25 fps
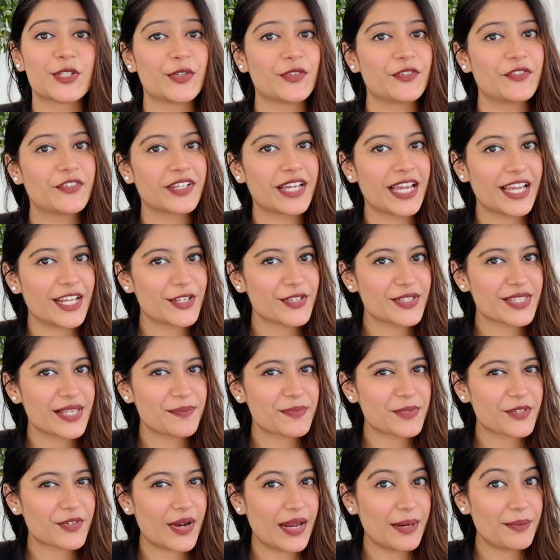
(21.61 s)
don't forget to
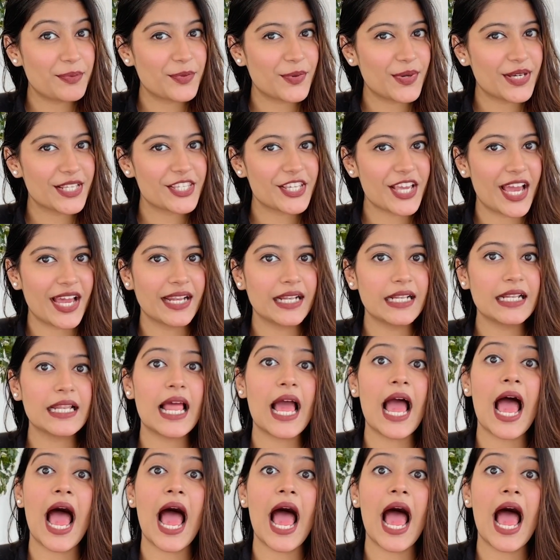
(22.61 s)
subscribe to our channel